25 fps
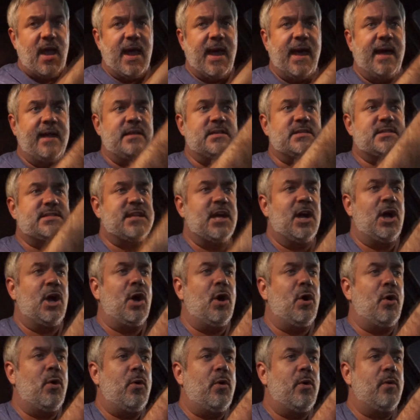And
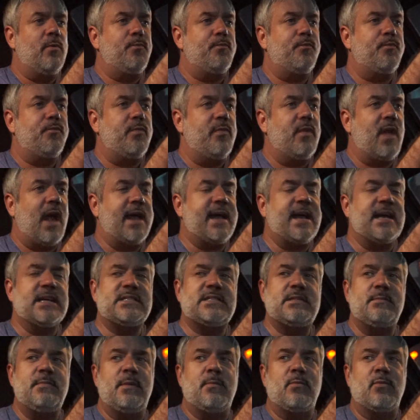so I
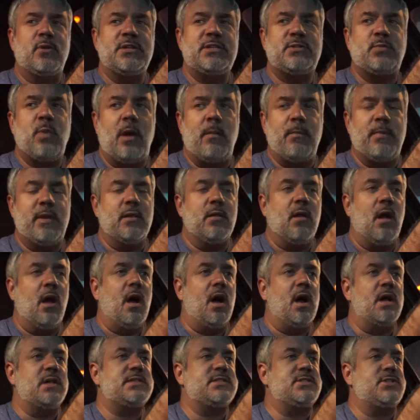guess the memories won't be
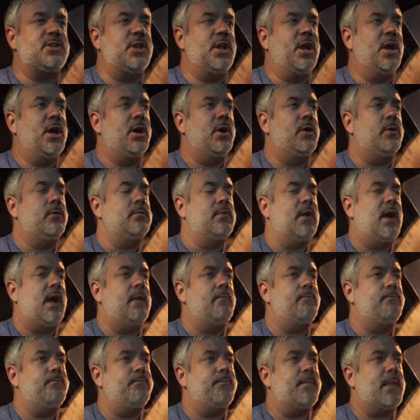lost, you know?
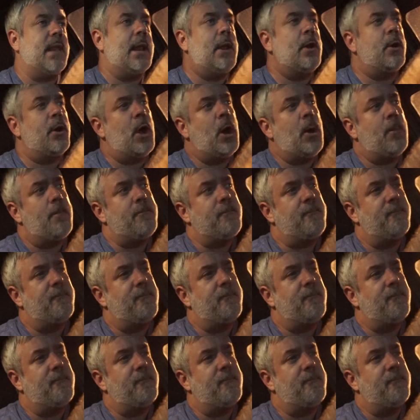I don't know.